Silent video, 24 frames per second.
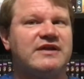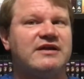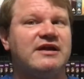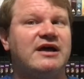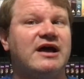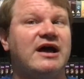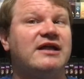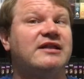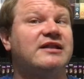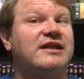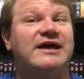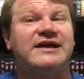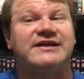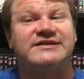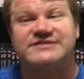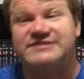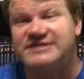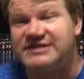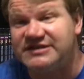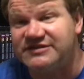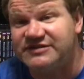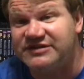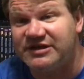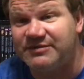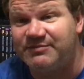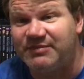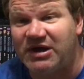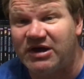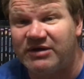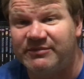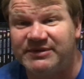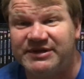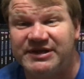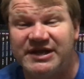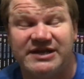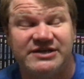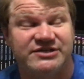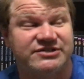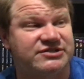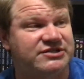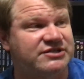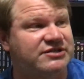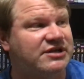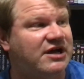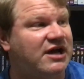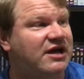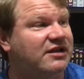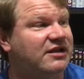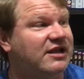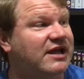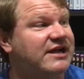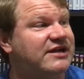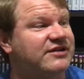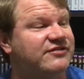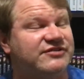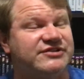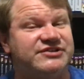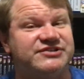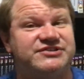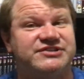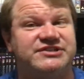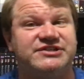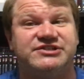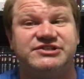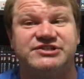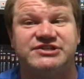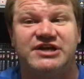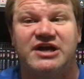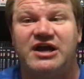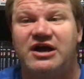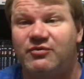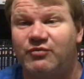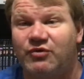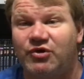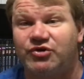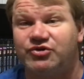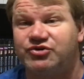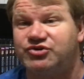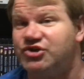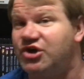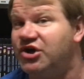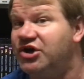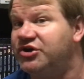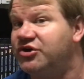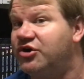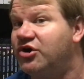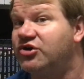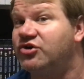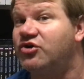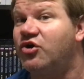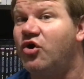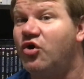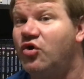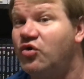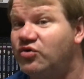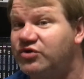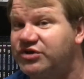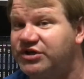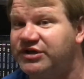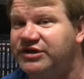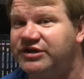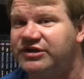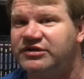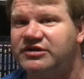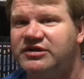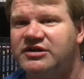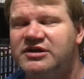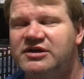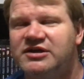I like seeing the Abomination. I like the CGI work done on Hulk in it.